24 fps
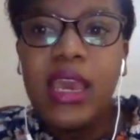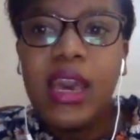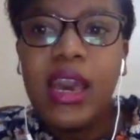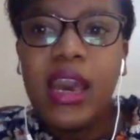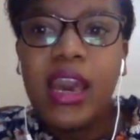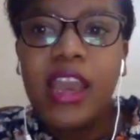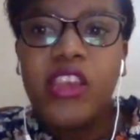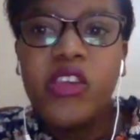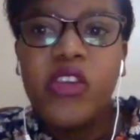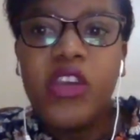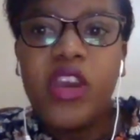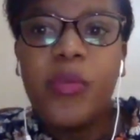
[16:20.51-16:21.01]

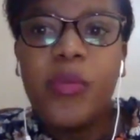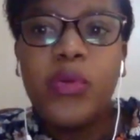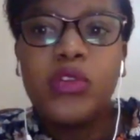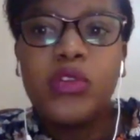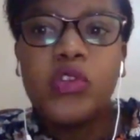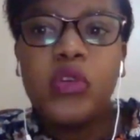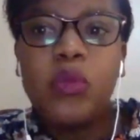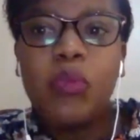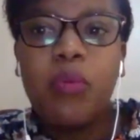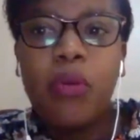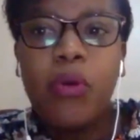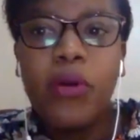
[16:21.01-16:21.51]
Are you able
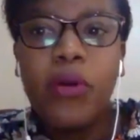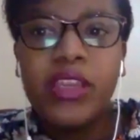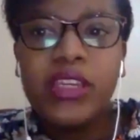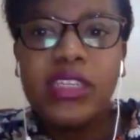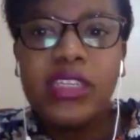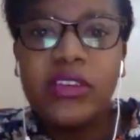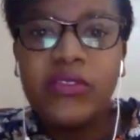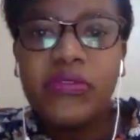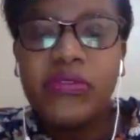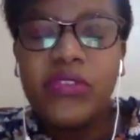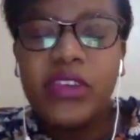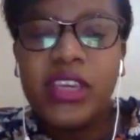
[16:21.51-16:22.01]
to point
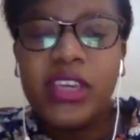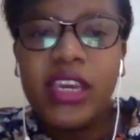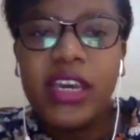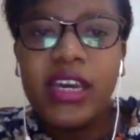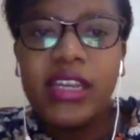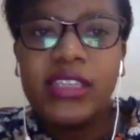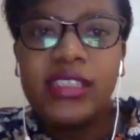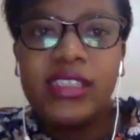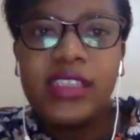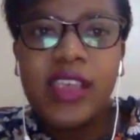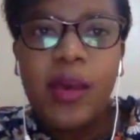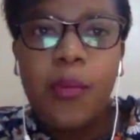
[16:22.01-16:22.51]
a finger
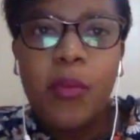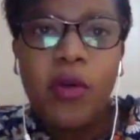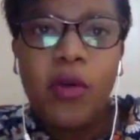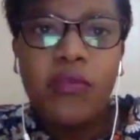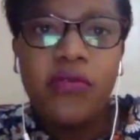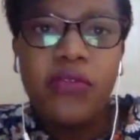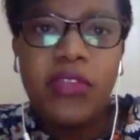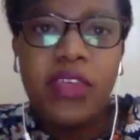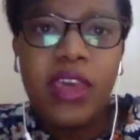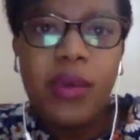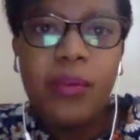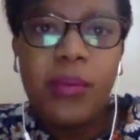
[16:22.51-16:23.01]
at some of
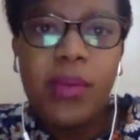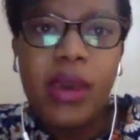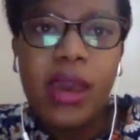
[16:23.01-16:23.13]
them?